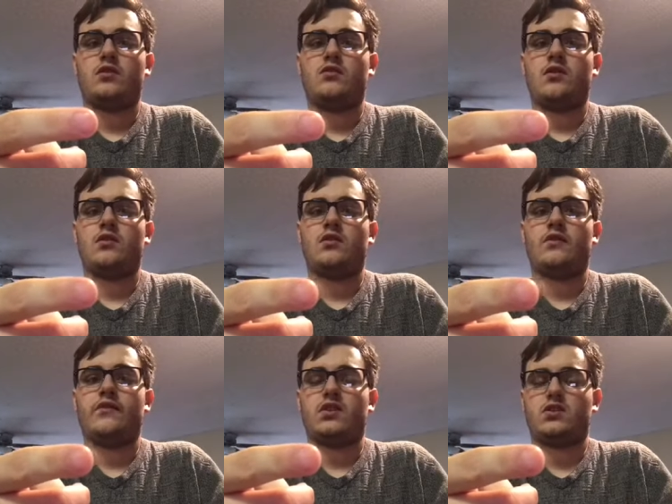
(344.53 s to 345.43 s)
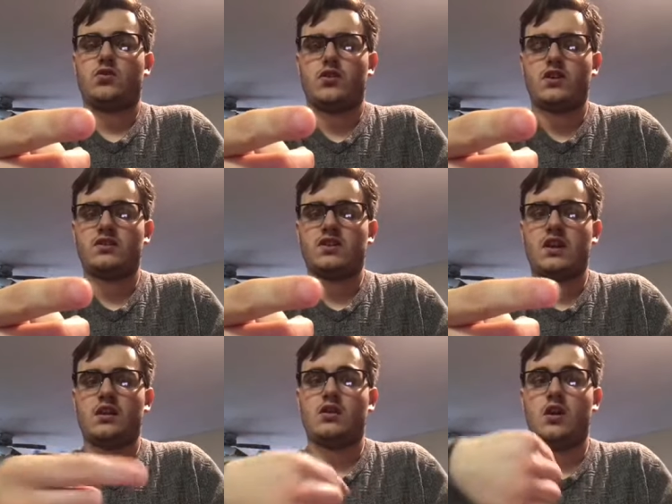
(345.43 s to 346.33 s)
the reunion of Victorious
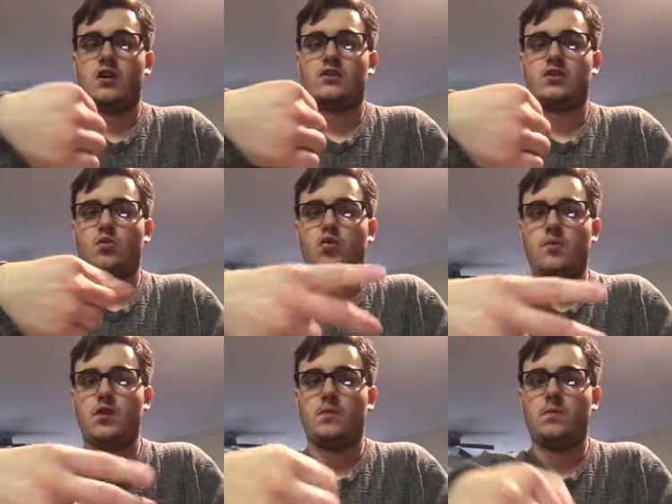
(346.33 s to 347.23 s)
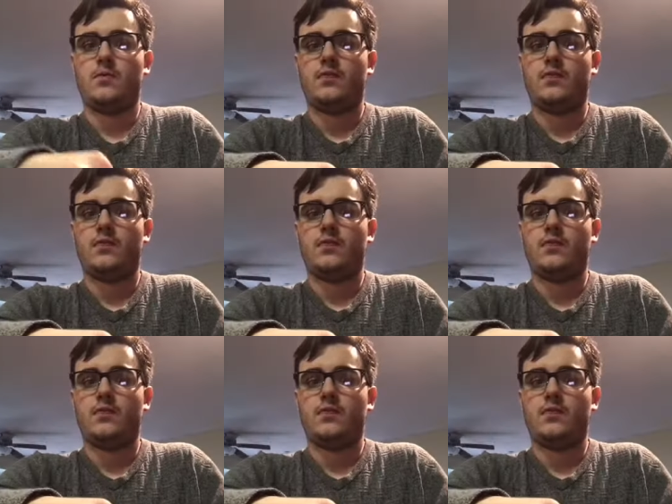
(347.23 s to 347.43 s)
and "God Is a Woman."